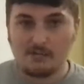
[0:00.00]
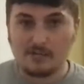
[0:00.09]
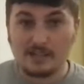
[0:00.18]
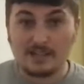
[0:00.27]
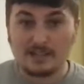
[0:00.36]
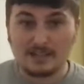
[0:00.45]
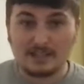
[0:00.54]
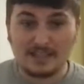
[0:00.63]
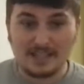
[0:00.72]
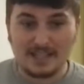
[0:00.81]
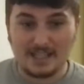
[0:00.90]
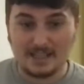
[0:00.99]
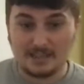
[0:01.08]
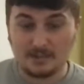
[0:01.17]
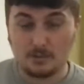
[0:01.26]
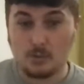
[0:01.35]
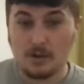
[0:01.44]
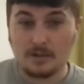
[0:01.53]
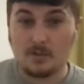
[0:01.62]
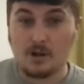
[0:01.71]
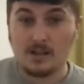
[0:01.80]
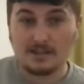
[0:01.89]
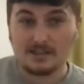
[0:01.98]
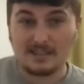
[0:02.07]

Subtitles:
realistically is one of the worst in